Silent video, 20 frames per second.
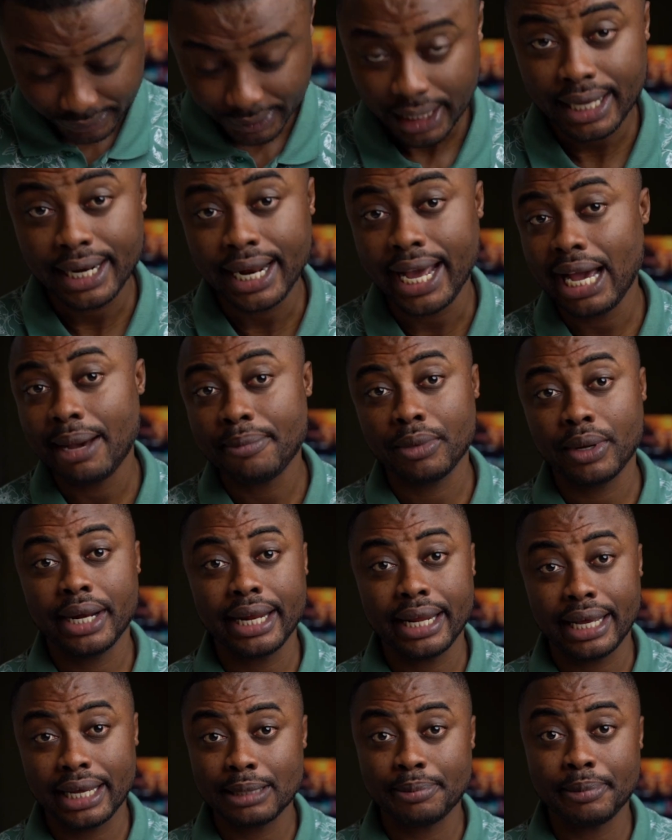And I am not an
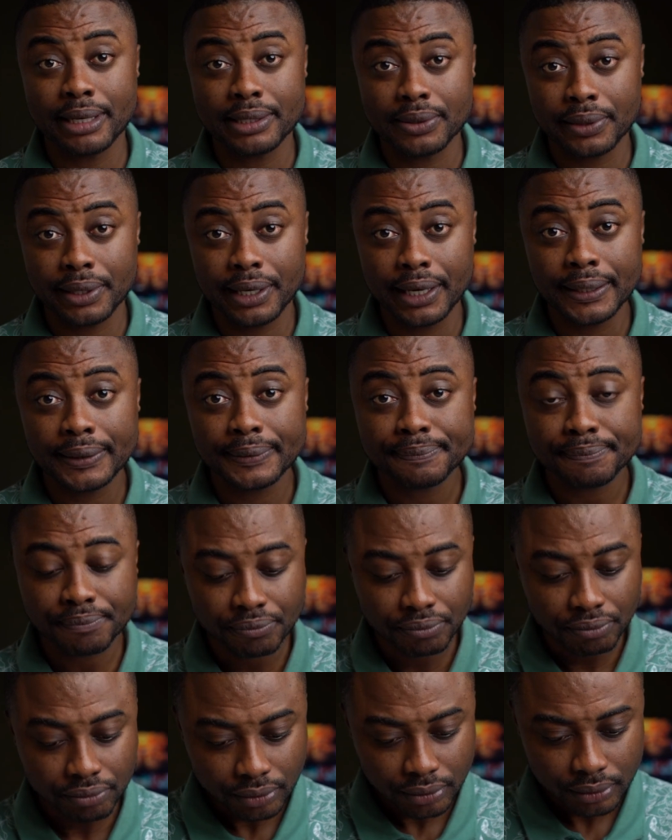expert, okay?
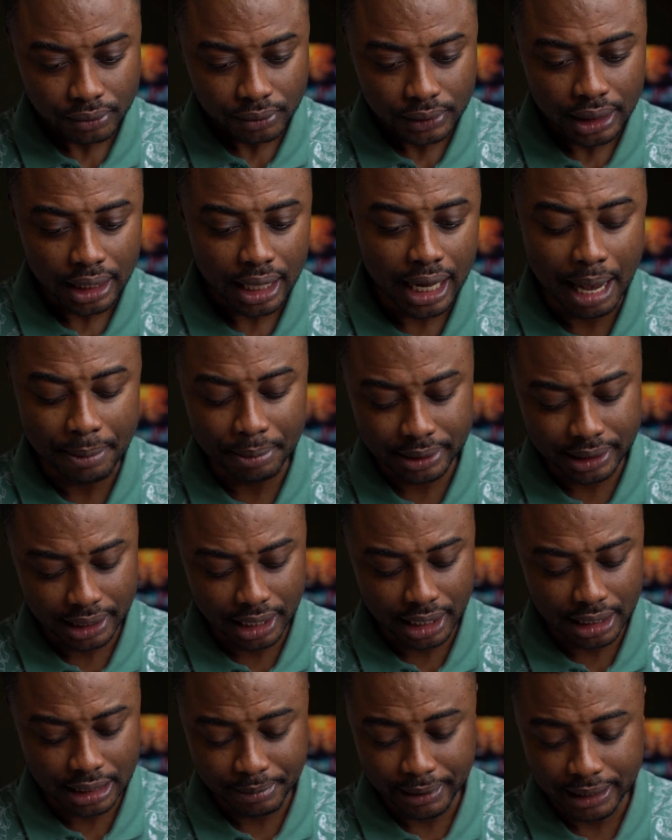I am not an
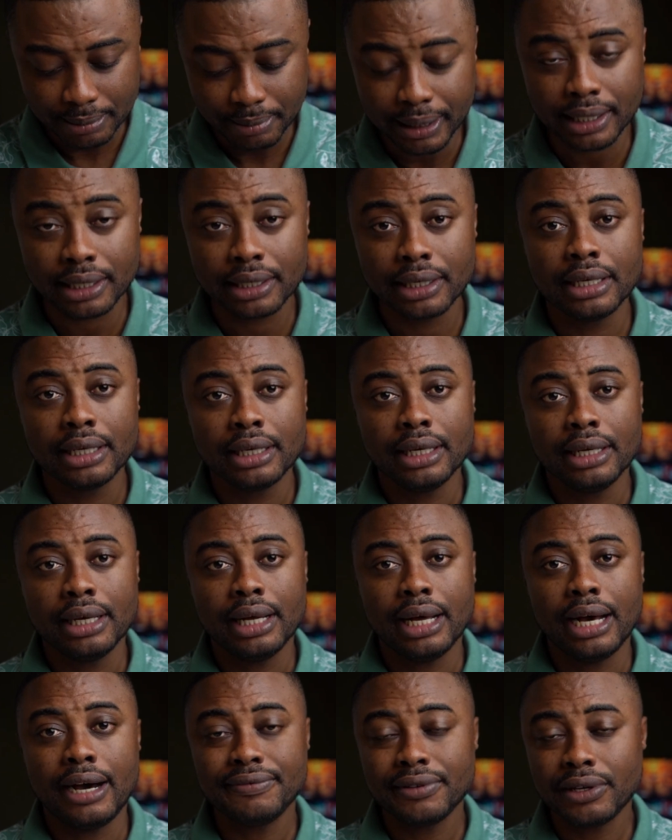expert, but
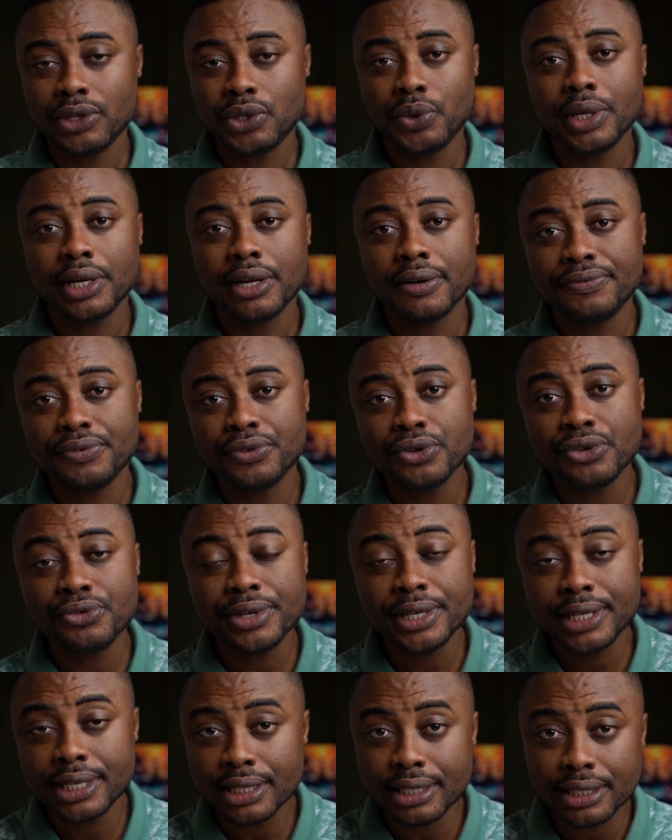after doing a few
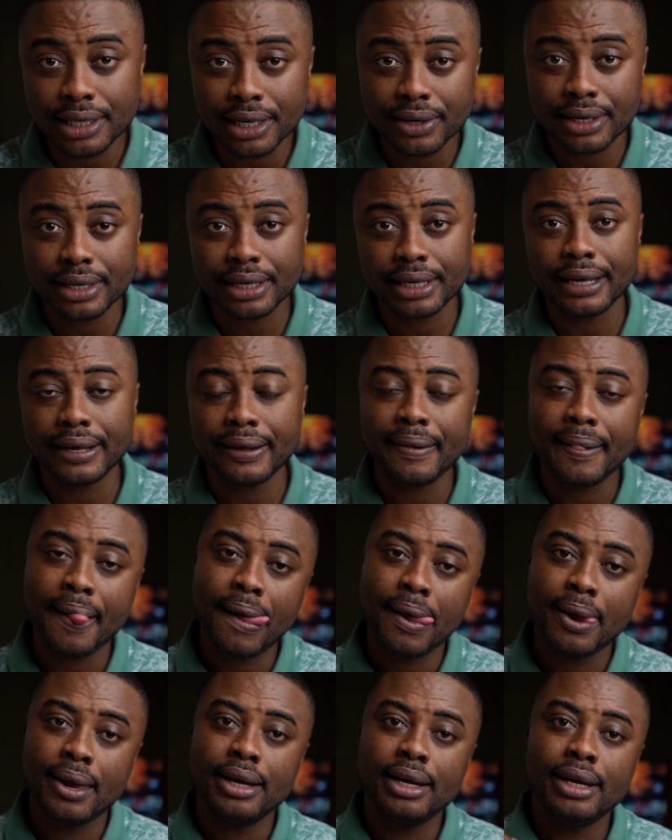readings here and there,
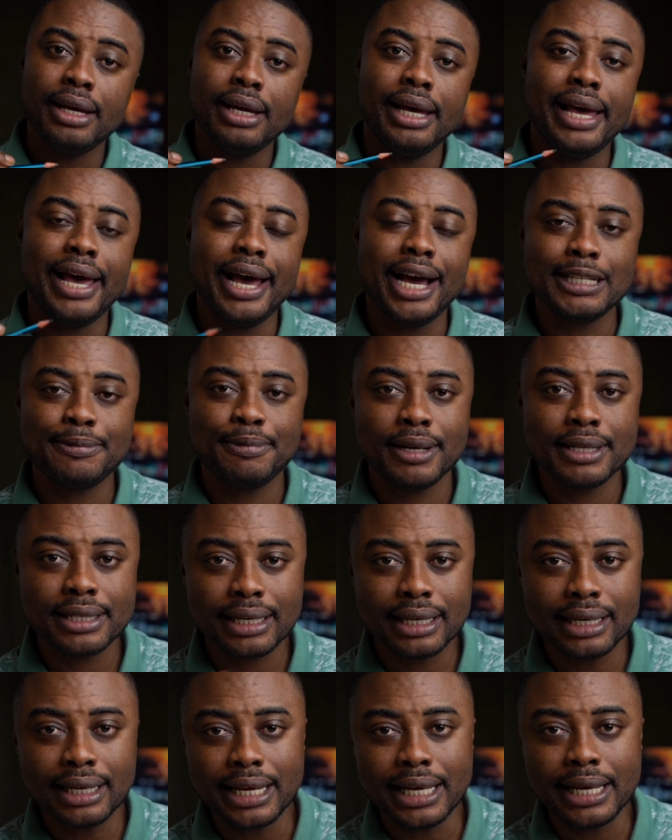experts
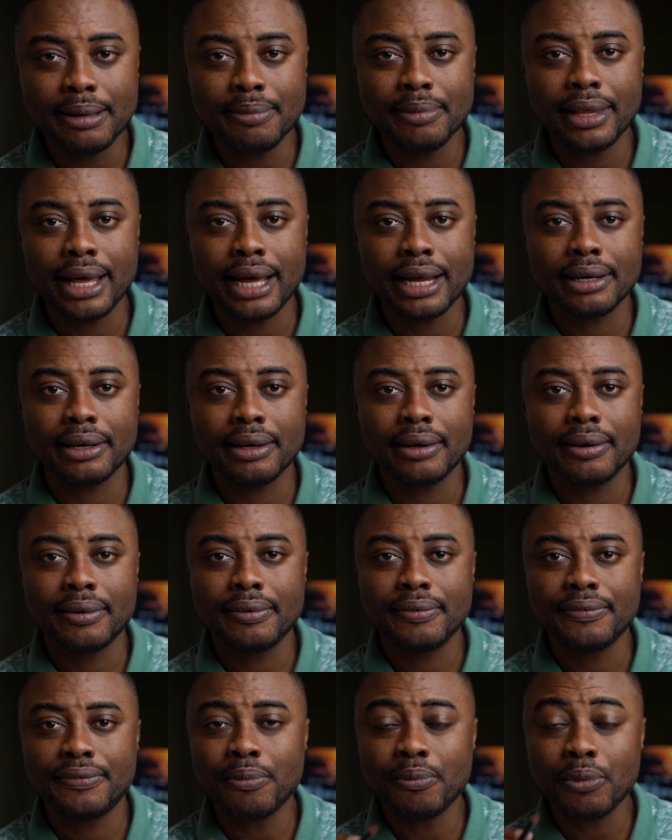claim that
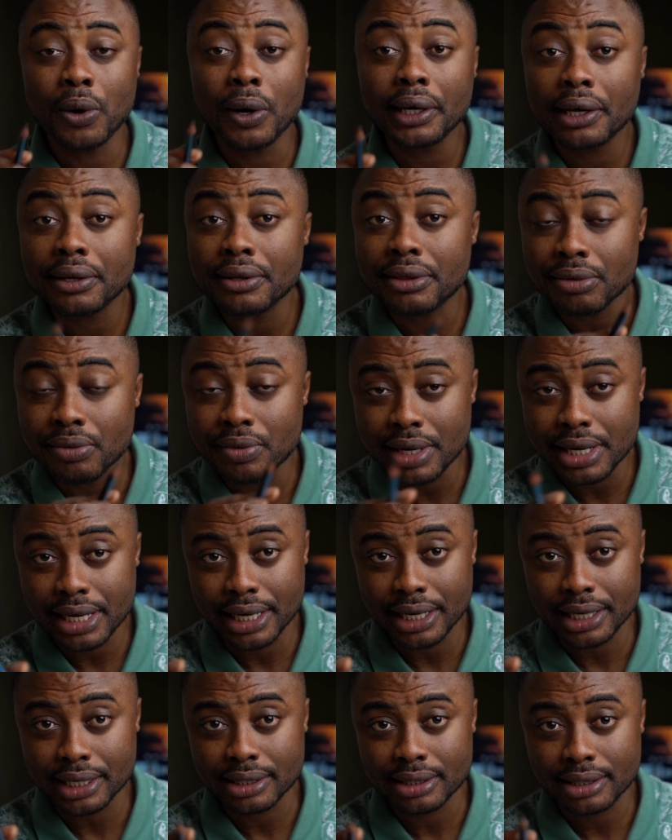for more than 3
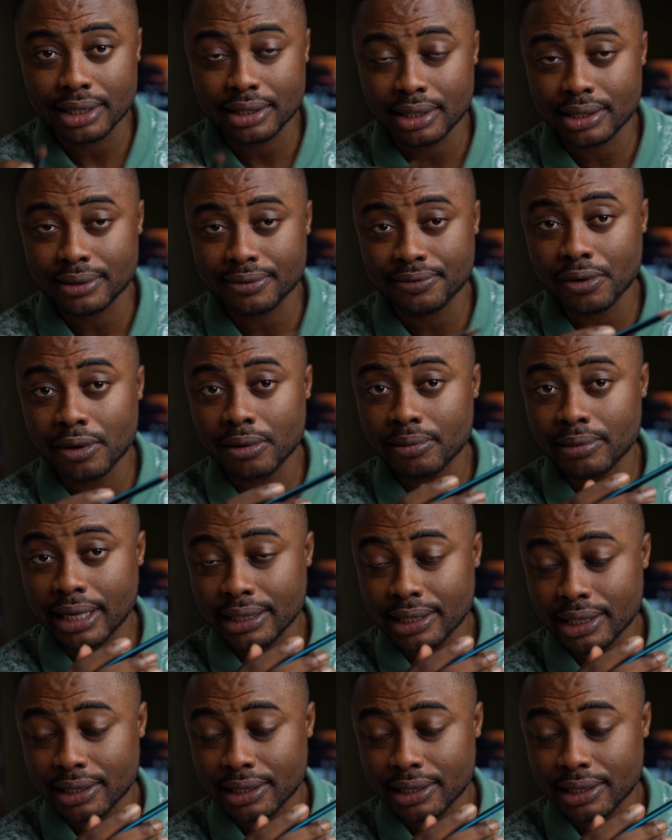years, that is from